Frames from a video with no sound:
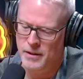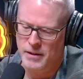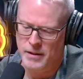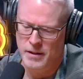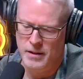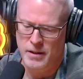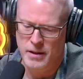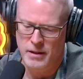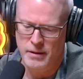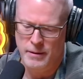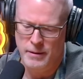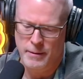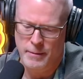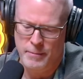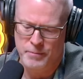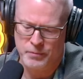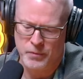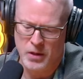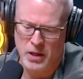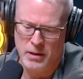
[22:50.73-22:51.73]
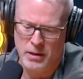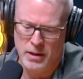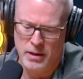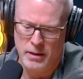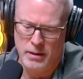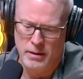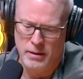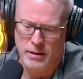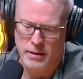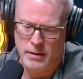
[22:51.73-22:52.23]

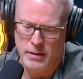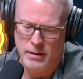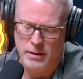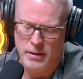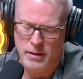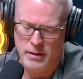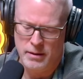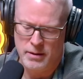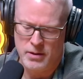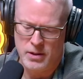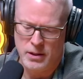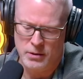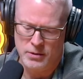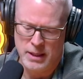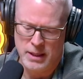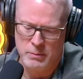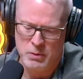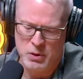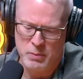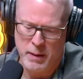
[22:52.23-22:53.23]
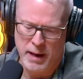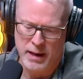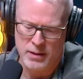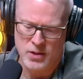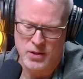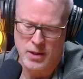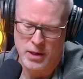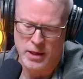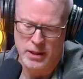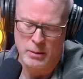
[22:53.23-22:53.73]
SEAL Team
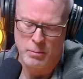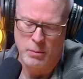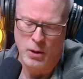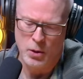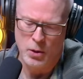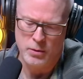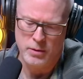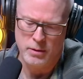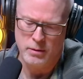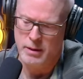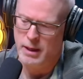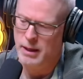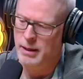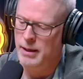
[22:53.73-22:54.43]
spouse Tanya Bowden